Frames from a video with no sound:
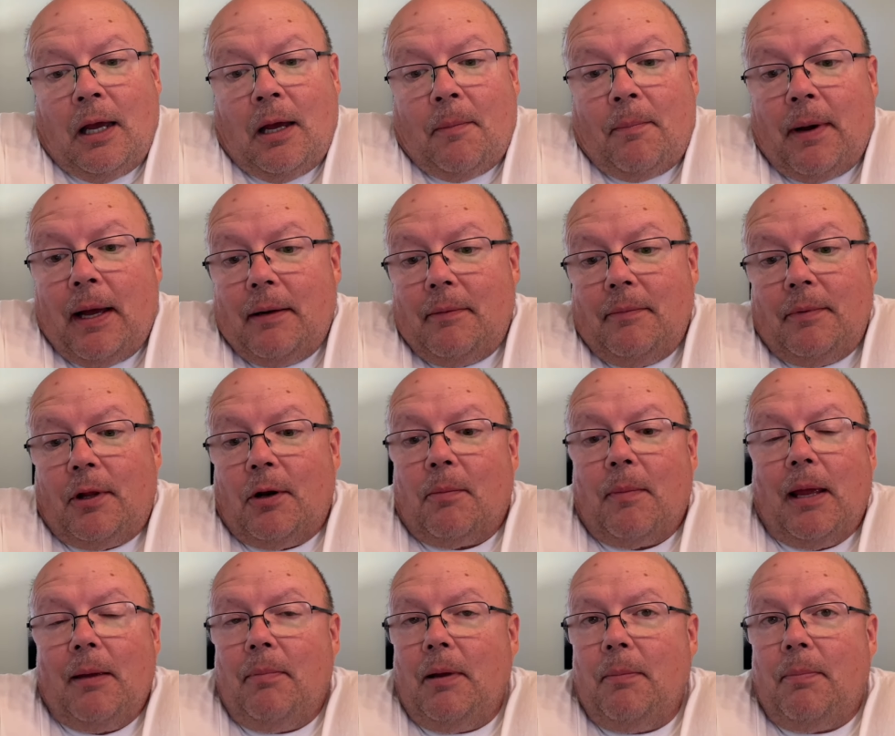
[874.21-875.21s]
But there
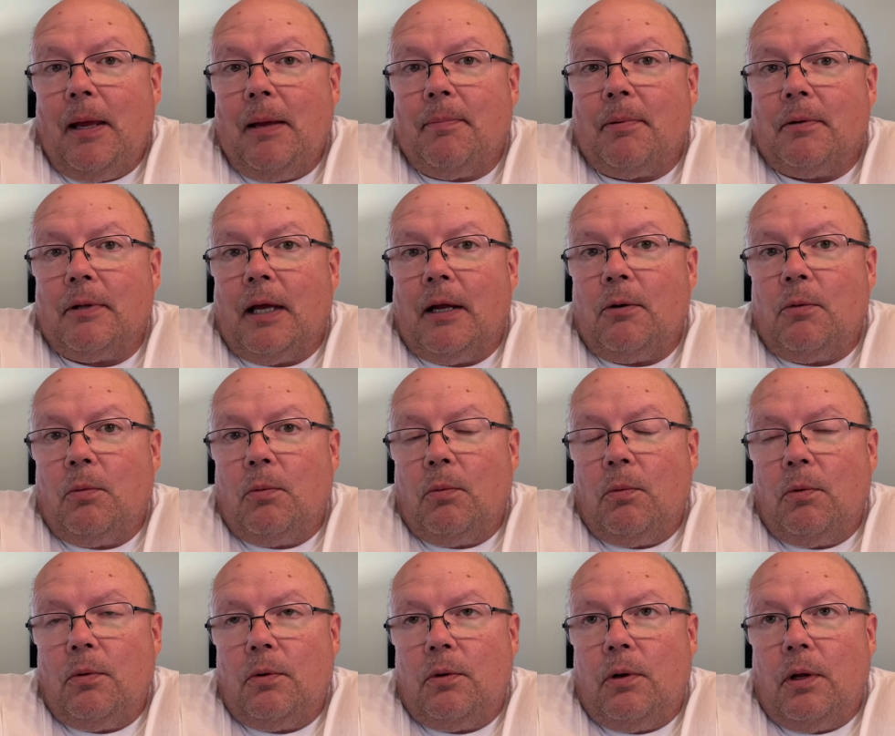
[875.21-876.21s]
may be people
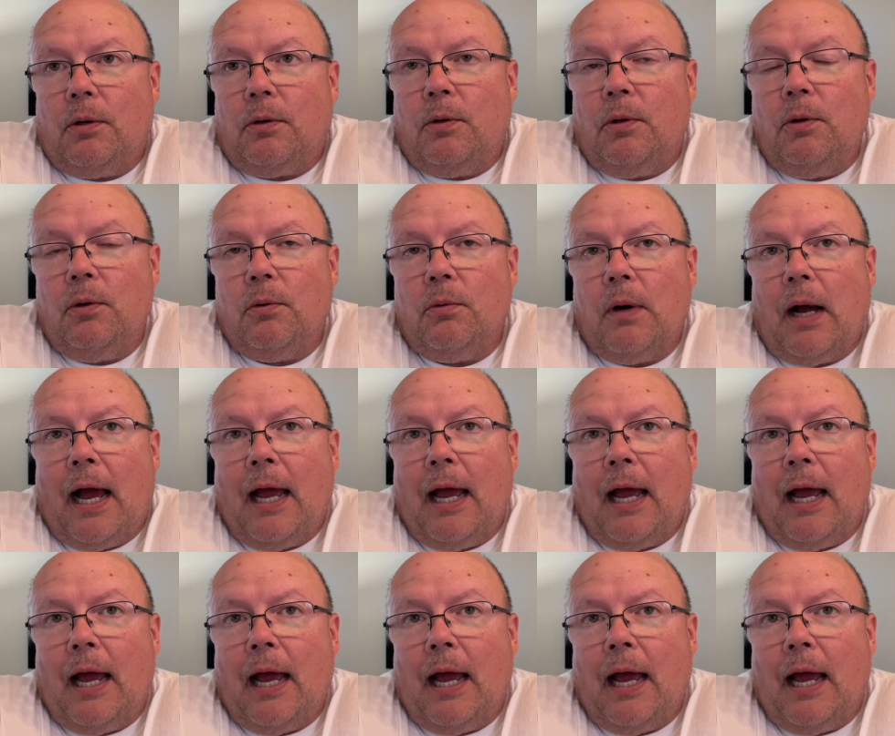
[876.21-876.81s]
that do.